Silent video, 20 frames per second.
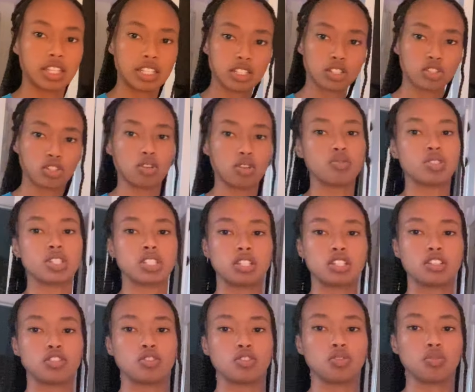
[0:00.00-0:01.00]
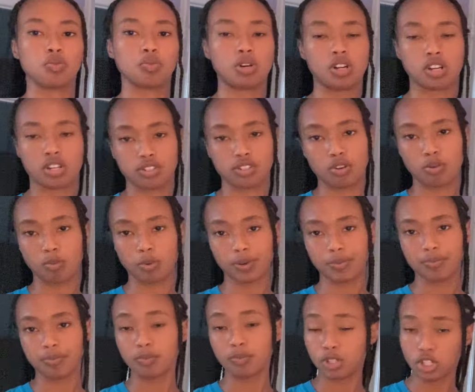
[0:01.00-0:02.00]
this goes into
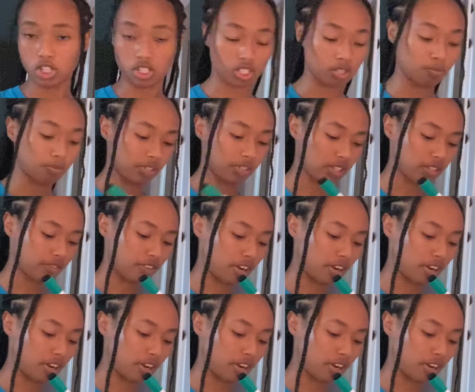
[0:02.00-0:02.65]
October, which is completely